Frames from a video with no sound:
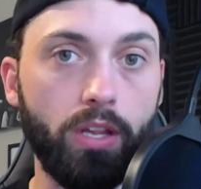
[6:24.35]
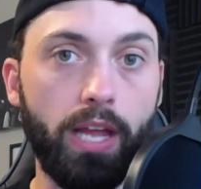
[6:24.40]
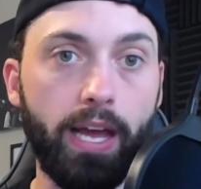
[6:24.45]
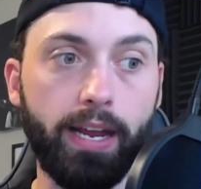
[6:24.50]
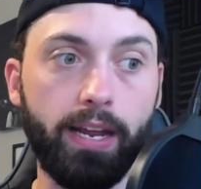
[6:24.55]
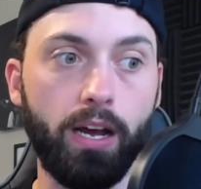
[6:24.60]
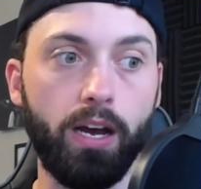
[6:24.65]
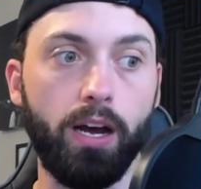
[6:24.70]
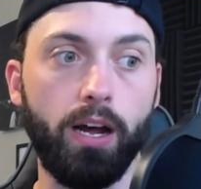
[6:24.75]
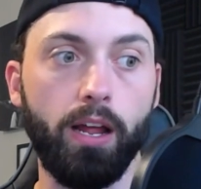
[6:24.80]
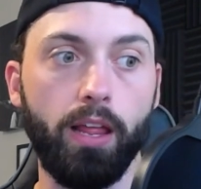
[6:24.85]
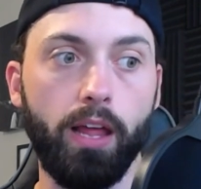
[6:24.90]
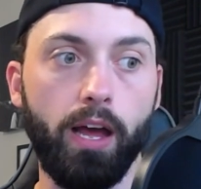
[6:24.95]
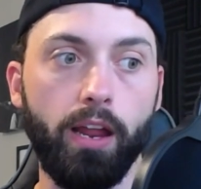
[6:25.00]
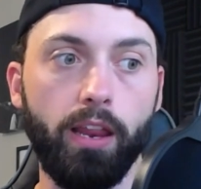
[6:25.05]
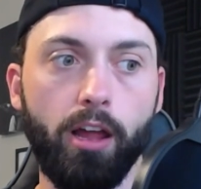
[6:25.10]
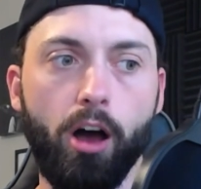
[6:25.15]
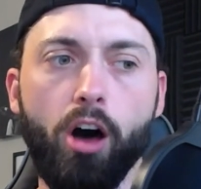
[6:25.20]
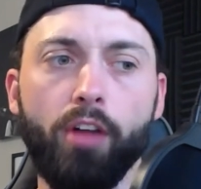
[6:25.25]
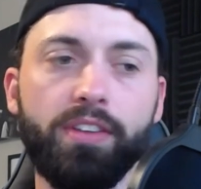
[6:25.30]
Like
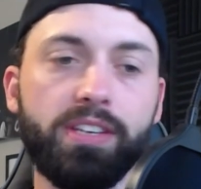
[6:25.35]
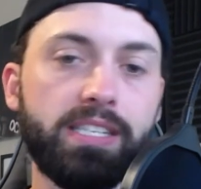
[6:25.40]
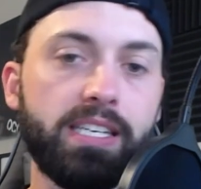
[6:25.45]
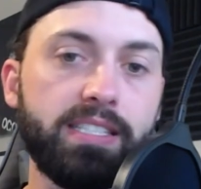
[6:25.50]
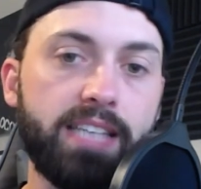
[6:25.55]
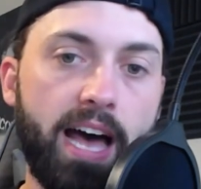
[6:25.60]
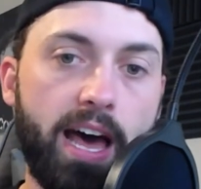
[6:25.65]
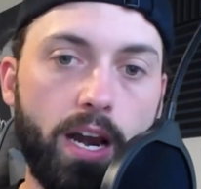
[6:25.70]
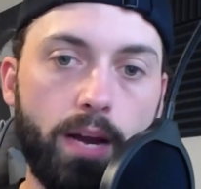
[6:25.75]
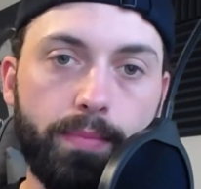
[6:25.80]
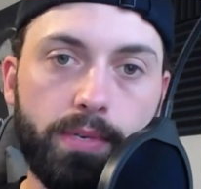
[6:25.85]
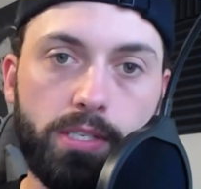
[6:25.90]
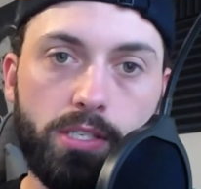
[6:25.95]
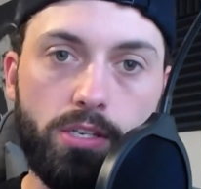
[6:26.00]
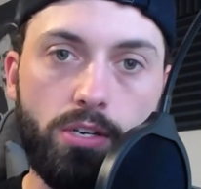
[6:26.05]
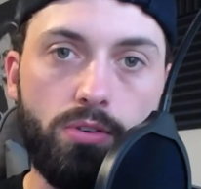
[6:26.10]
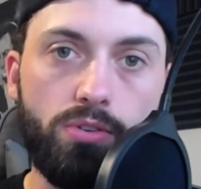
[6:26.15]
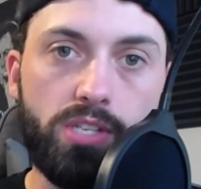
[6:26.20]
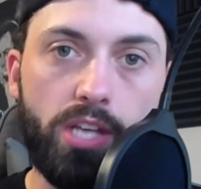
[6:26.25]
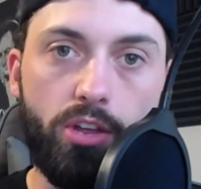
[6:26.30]
all this autonomous
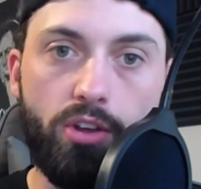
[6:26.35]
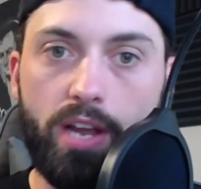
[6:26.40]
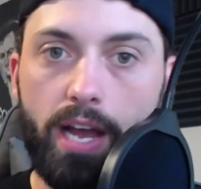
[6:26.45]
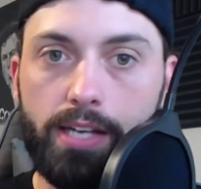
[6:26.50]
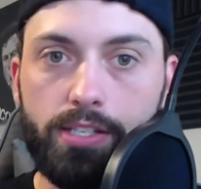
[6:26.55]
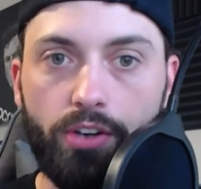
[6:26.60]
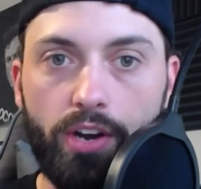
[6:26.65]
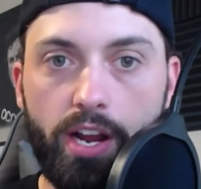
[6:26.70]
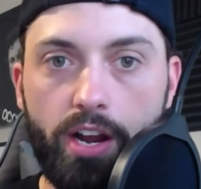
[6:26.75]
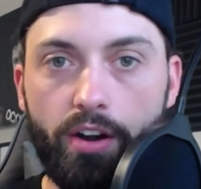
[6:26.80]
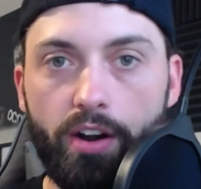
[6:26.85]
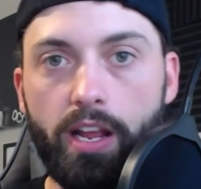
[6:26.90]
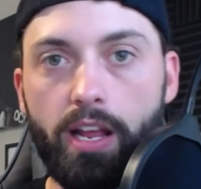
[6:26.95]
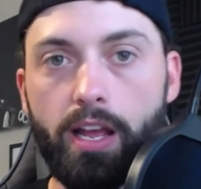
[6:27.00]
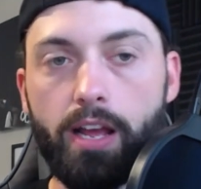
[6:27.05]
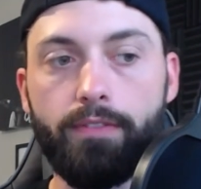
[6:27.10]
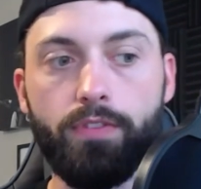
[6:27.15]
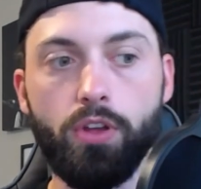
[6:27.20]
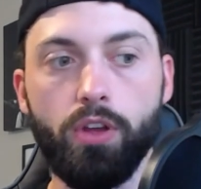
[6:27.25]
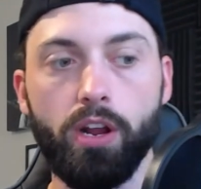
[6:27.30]
news that you guys are hearing,
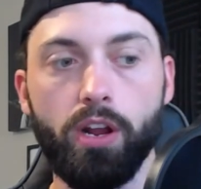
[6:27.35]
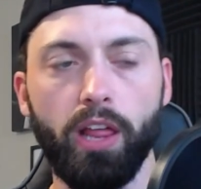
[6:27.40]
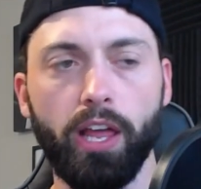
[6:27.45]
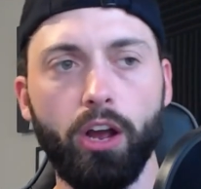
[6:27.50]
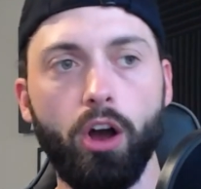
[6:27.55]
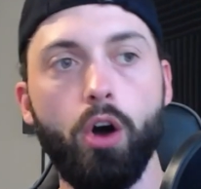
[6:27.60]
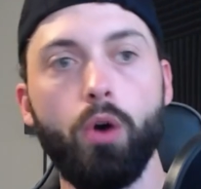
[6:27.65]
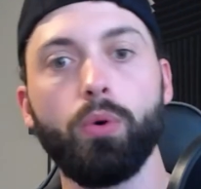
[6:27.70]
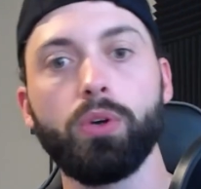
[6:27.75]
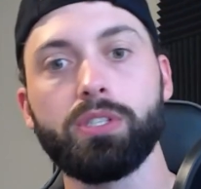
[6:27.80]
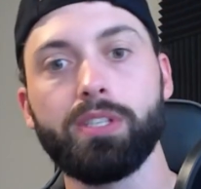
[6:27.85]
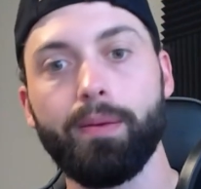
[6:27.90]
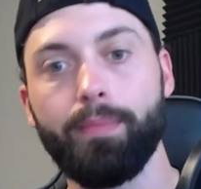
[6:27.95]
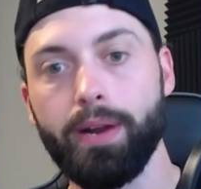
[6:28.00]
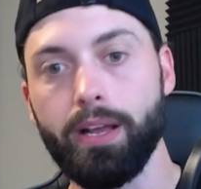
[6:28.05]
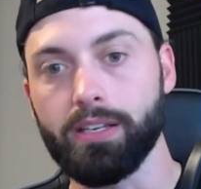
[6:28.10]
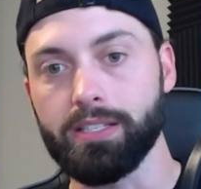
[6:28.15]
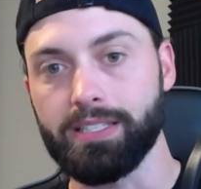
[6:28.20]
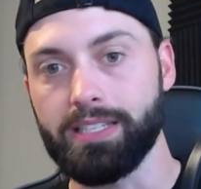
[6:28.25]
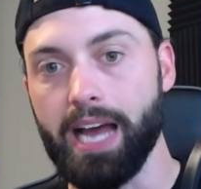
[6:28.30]
if you hear like, oh, well,
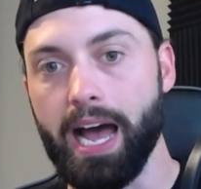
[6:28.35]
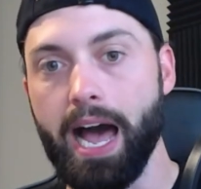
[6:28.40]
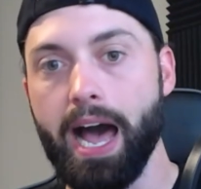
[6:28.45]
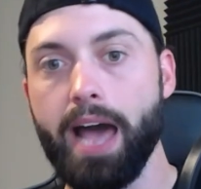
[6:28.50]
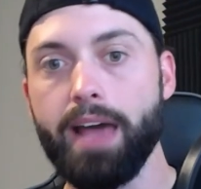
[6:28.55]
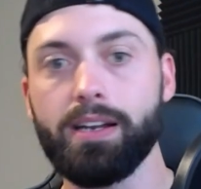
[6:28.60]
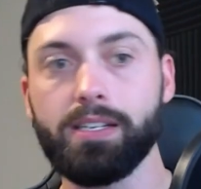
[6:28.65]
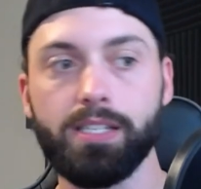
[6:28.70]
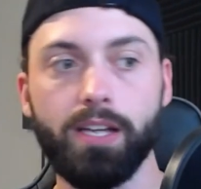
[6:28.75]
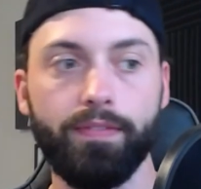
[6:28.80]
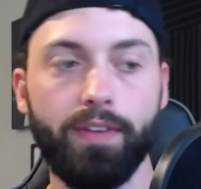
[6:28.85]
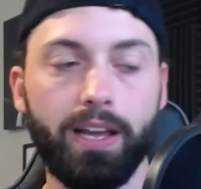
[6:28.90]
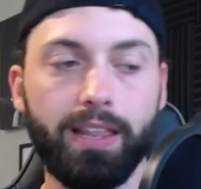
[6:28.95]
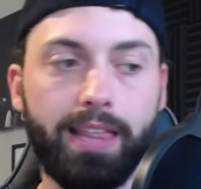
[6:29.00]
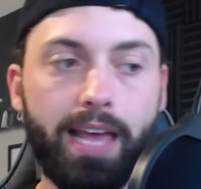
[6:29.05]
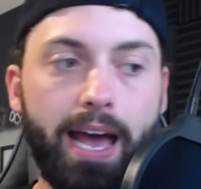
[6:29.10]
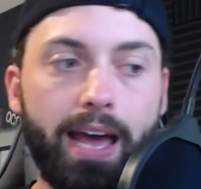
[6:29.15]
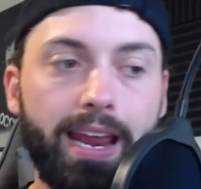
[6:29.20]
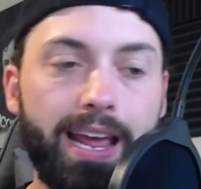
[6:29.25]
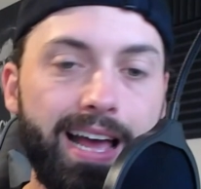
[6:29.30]
somebody else died or stuff like
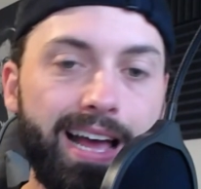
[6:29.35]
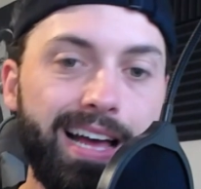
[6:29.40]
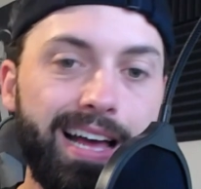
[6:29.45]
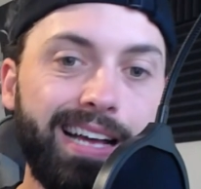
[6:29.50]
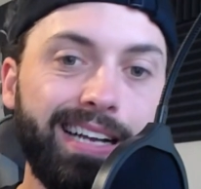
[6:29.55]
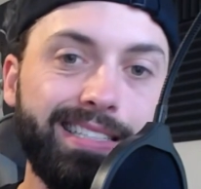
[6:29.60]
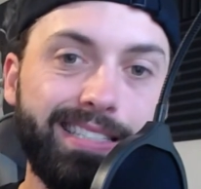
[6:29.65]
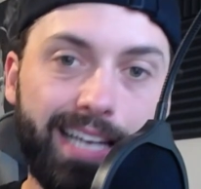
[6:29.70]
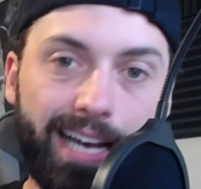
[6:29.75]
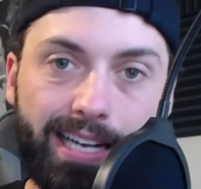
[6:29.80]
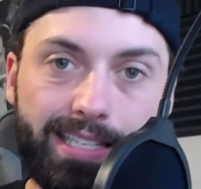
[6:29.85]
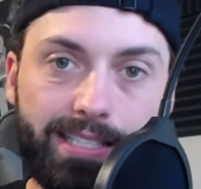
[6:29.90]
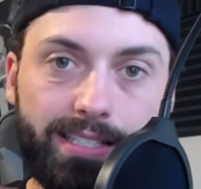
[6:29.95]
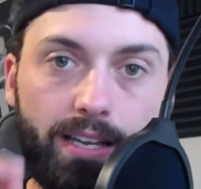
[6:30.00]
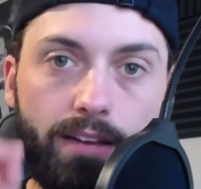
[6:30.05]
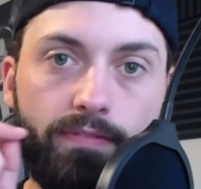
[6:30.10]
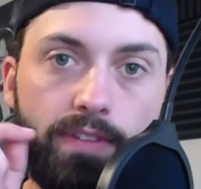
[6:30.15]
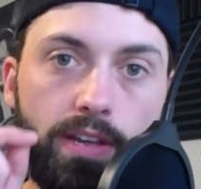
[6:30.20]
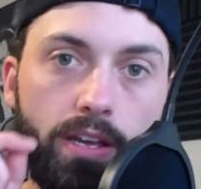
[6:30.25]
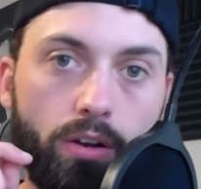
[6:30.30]
that,
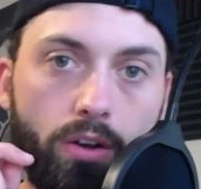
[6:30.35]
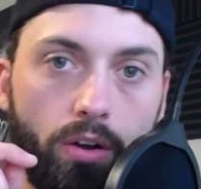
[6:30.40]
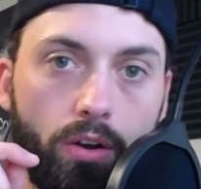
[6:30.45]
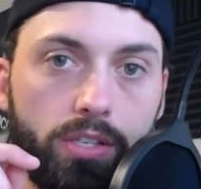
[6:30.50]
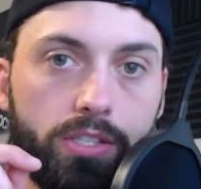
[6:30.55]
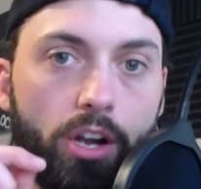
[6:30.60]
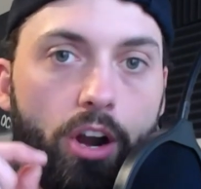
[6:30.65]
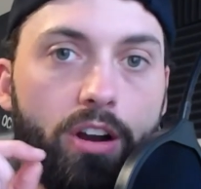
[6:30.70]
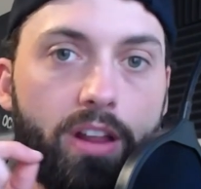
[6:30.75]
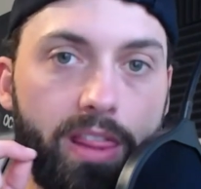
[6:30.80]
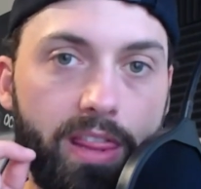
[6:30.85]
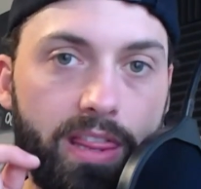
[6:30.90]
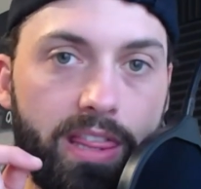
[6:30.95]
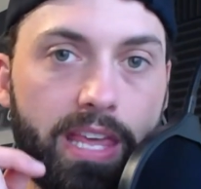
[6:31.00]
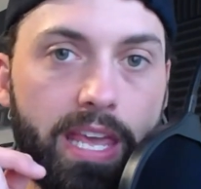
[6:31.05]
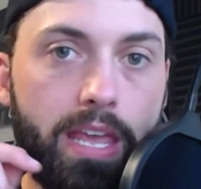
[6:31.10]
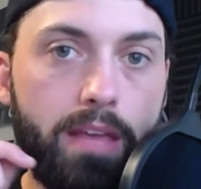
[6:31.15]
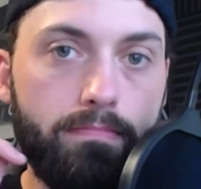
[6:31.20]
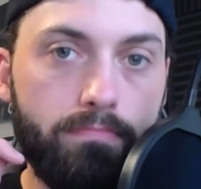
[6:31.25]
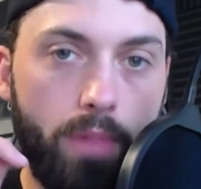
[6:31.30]
Tesla vehicles are
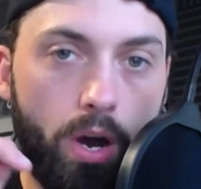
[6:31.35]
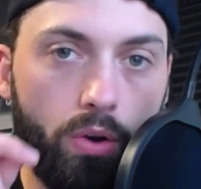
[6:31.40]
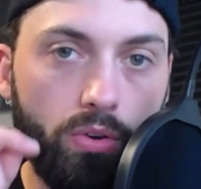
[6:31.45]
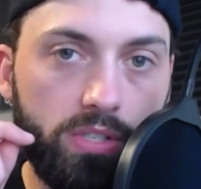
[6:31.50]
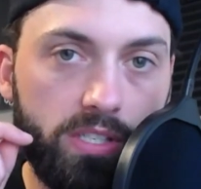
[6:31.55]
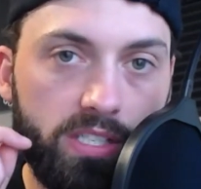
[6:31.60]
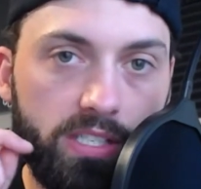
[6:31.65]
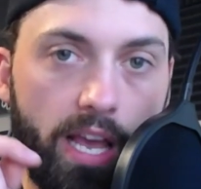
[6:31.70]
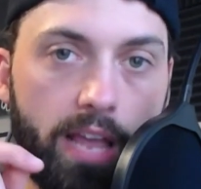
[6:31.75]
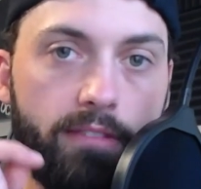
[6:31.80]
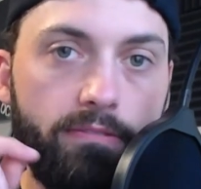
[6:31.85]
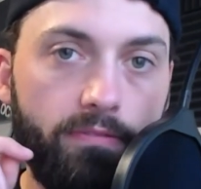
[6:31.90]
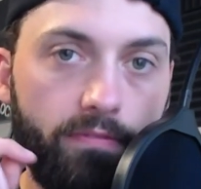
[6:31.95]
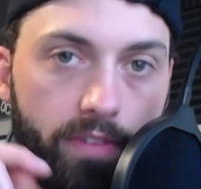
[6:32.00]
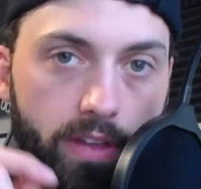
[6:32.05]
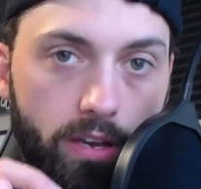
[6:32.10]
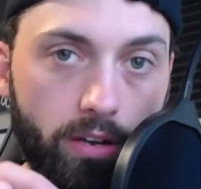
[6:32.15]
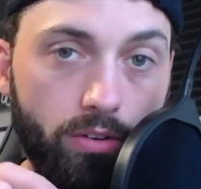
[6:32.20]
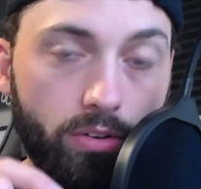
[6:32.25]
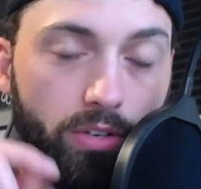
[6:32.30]
the most safe
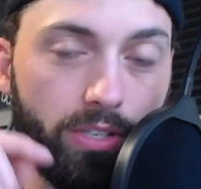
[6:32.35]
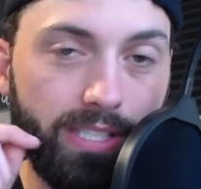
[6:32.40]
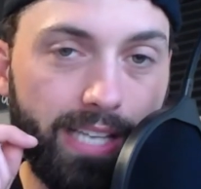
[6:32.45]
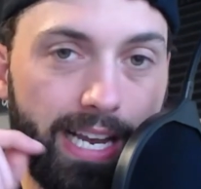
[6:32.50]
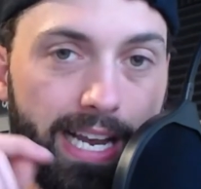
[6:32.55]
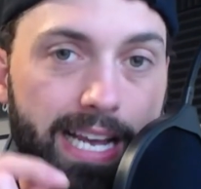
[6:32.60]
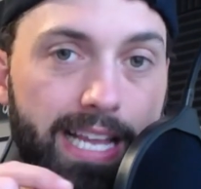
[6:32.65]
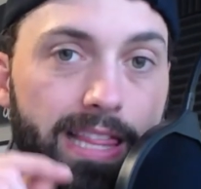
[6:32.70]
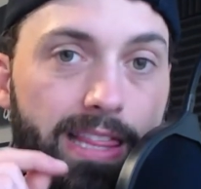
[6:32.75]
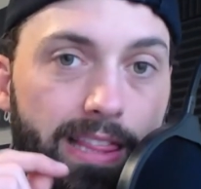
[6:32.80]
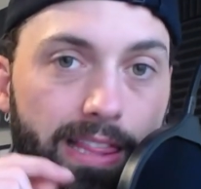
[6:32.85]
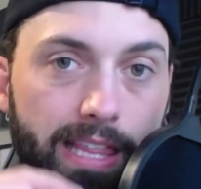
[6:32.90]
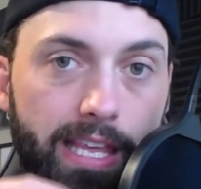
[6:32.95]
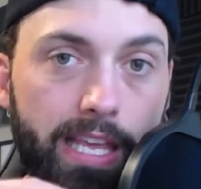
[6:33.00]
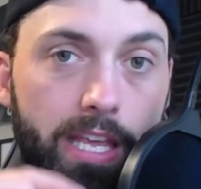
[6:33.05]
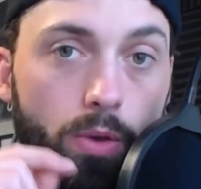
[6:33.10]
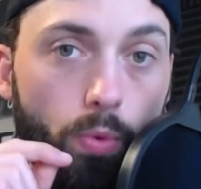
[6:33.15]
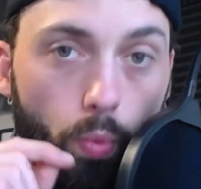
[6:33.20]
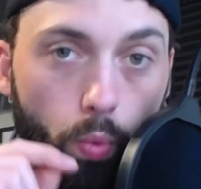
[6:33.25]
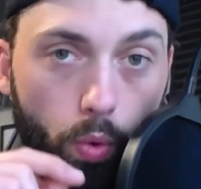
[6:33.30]
vehicles in
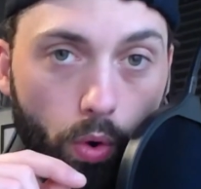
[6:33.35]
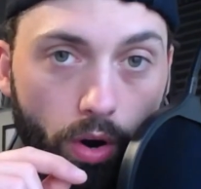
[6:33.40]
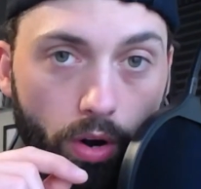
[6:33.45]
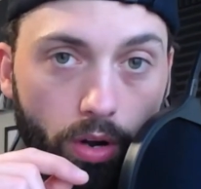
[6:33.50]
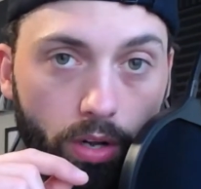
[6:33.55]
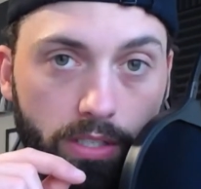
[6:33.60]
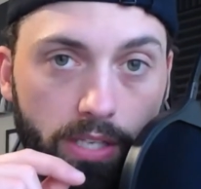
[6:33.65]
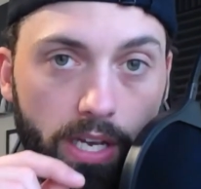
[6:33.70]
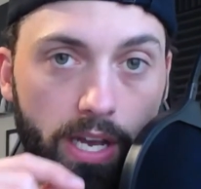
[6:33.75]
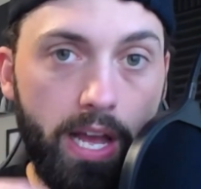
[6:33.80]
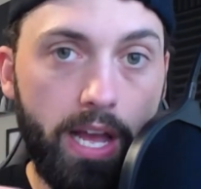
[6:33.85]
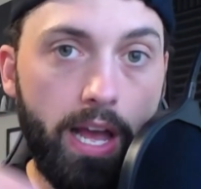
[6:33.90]
the world.